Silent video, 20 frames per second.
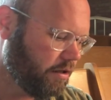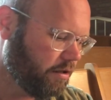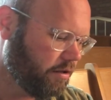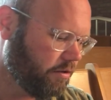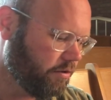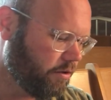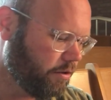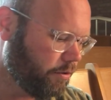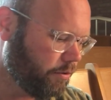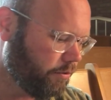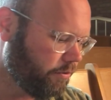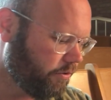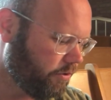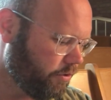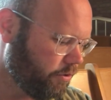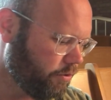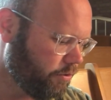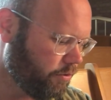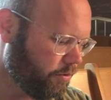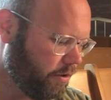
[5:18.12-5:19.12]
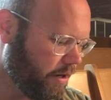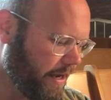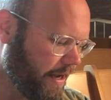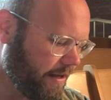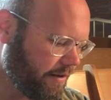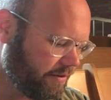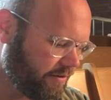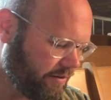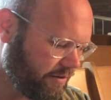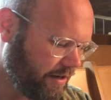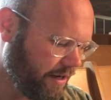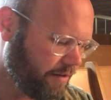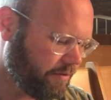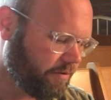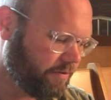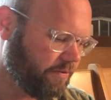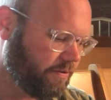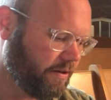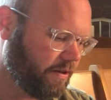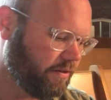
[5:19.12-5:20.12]
Those who
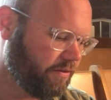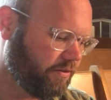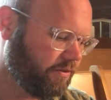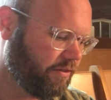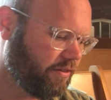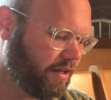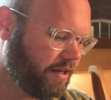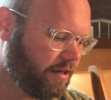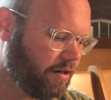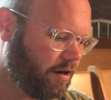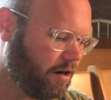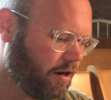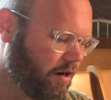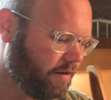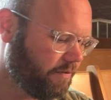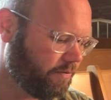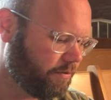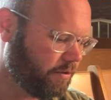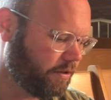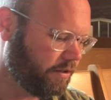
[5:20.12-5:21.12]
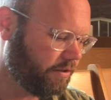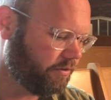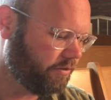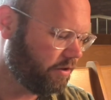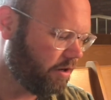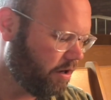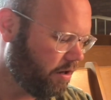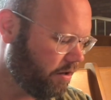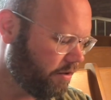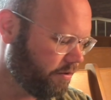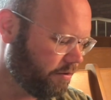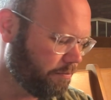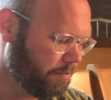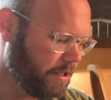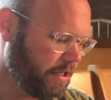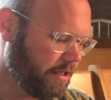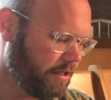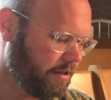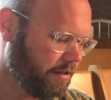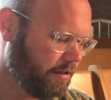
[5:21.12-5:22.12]
sacrifice thank offerings honor
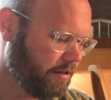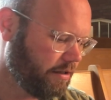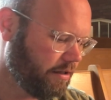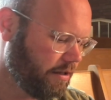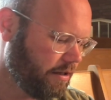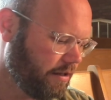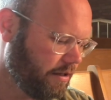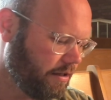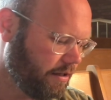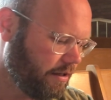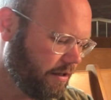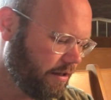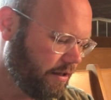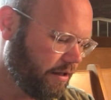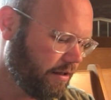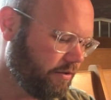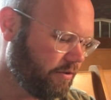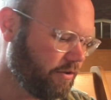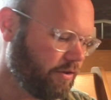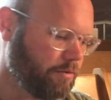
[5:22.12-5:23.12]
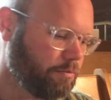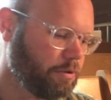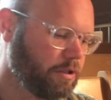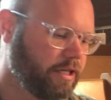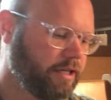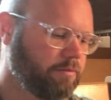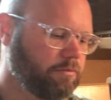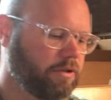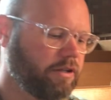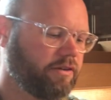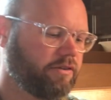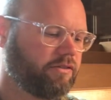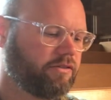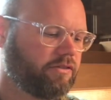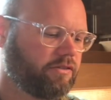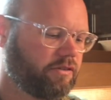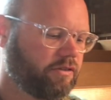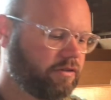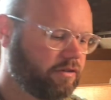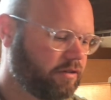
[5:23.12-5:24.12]
me, and to the
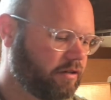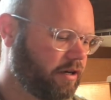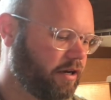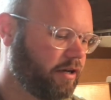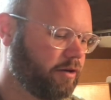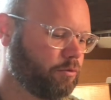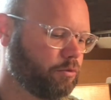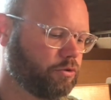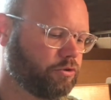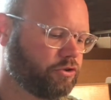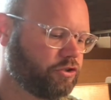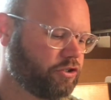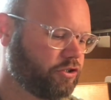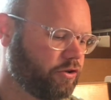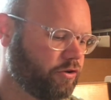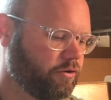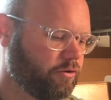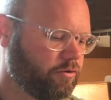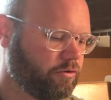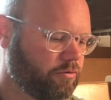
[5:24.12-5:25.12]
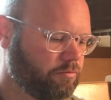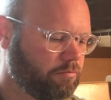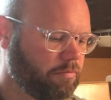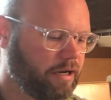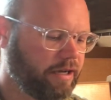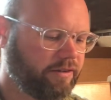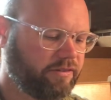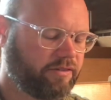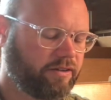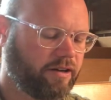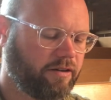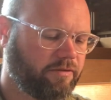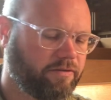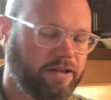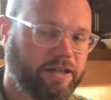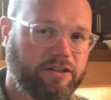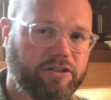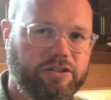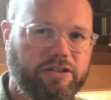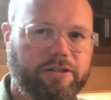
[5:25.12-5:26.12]
blameless I will show my
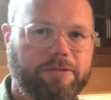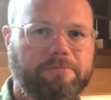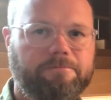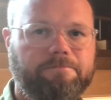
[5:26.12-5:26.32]
salvation.